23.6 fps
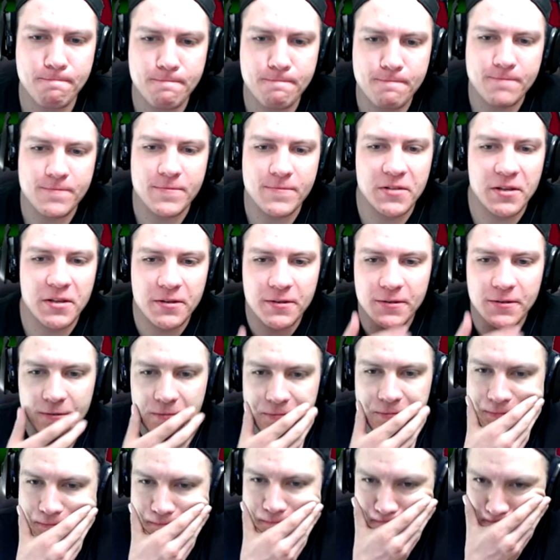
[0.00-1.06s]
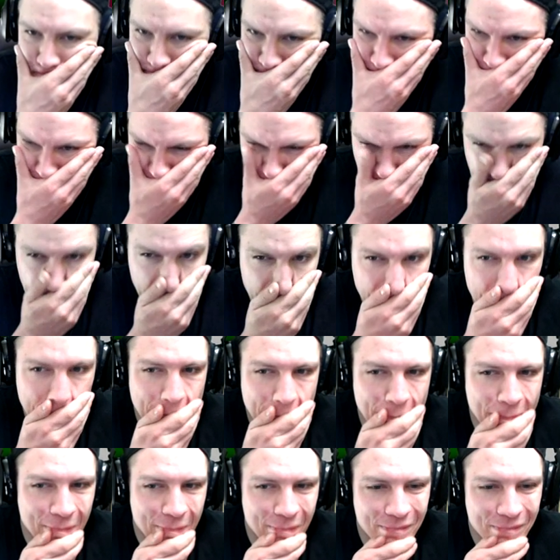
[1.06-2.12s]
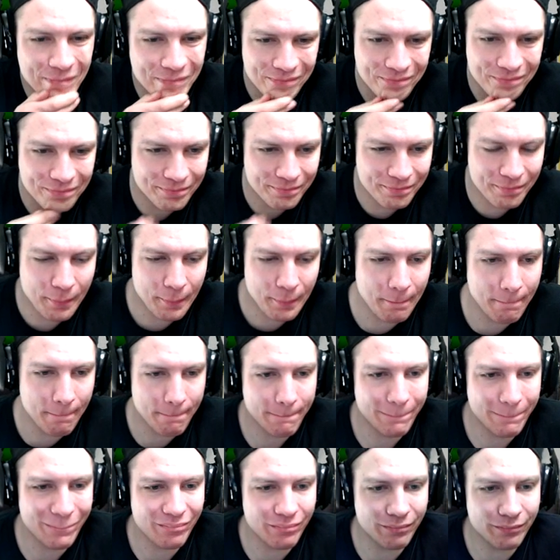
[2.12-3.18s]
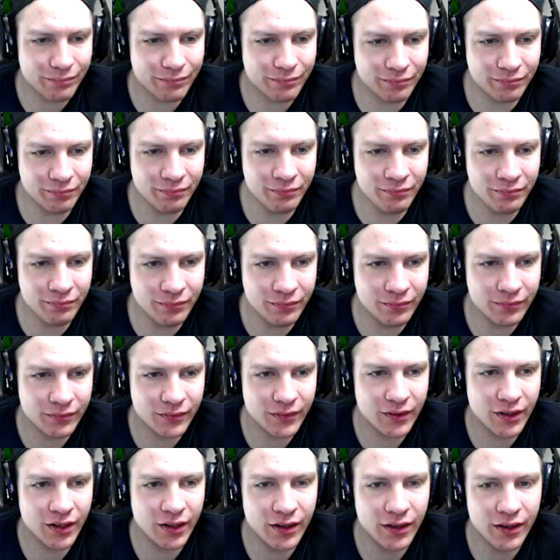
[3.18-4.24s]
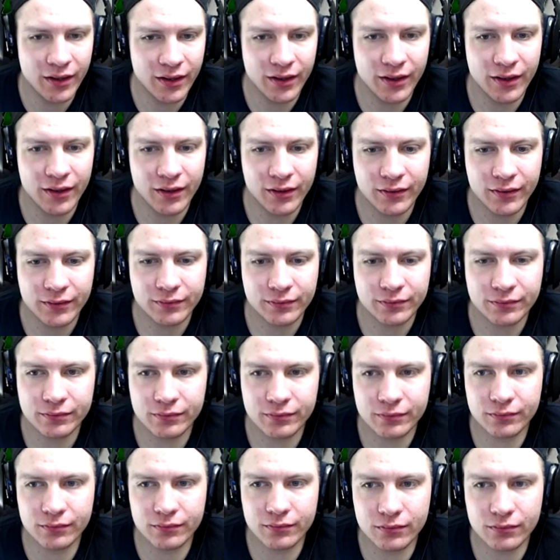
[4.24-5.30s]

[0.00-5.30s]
(no one is talking)